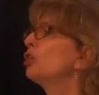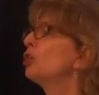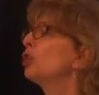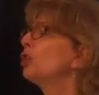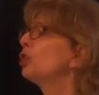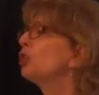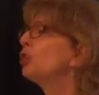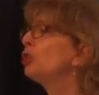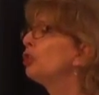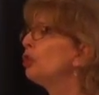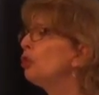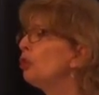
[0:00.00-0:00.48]
to
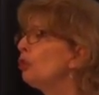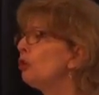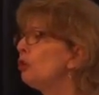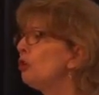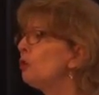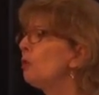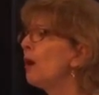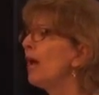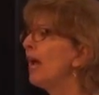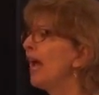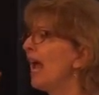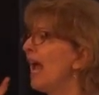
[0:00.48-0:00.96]

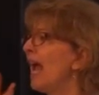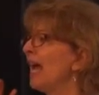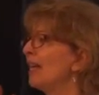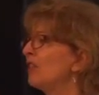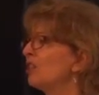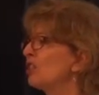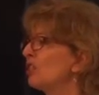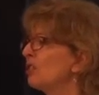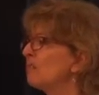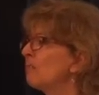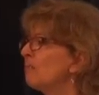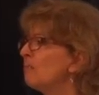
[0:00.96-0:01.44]
you
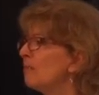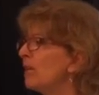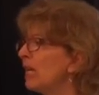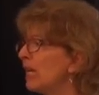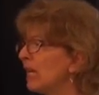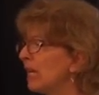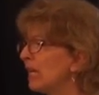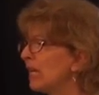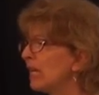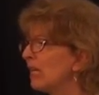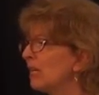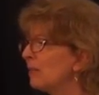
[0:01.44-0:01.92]
and to
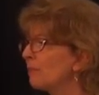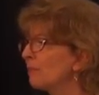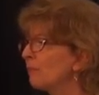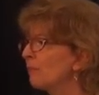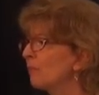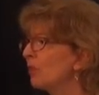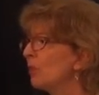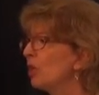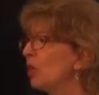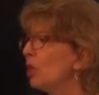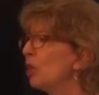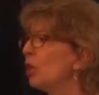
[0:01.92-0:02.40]
me,
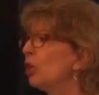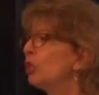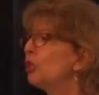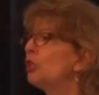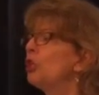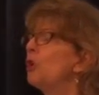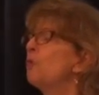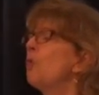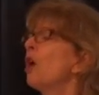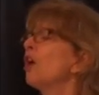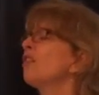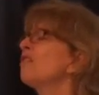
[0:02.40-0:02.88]

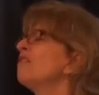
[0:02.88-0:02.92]
you are